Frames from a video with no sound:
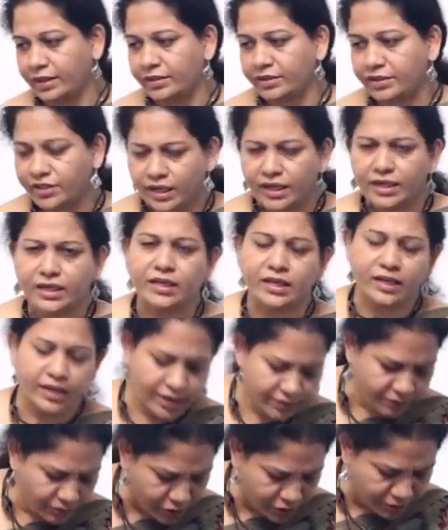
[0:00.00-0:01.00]

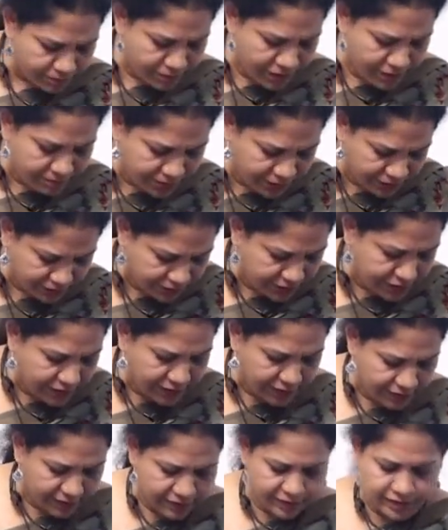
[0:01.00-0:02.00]
generally what people
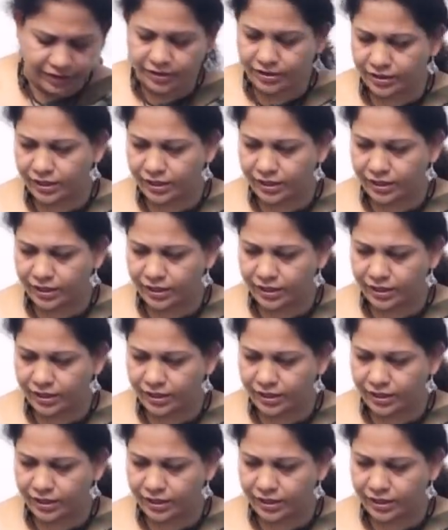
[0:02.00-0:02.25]
think,